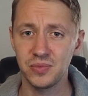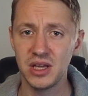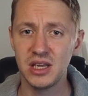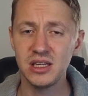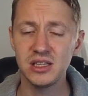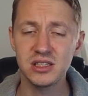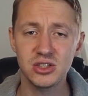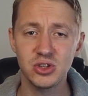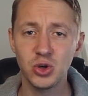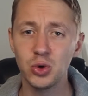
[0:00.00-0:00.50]

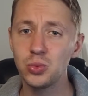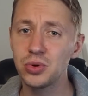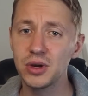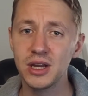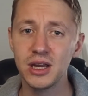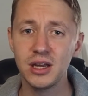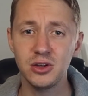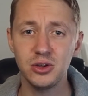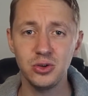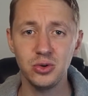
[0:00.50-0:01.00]
He's still
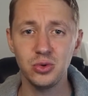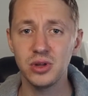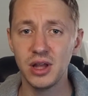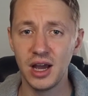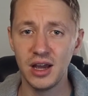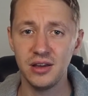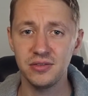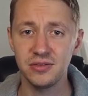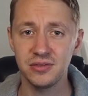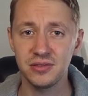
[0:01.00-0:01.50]
bringing new
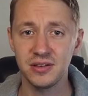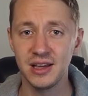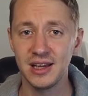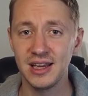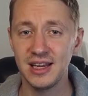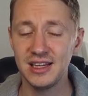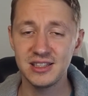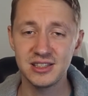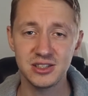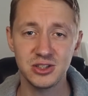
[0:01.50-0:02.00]
life,
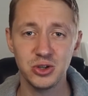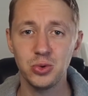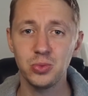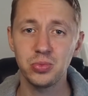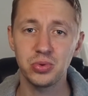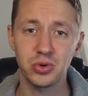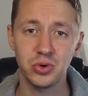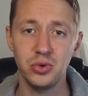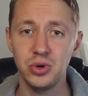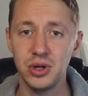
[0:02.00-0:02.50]
He's still
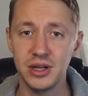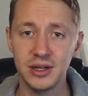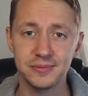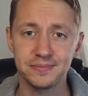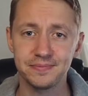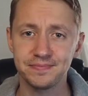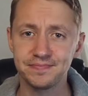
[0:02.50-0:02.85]
pruning.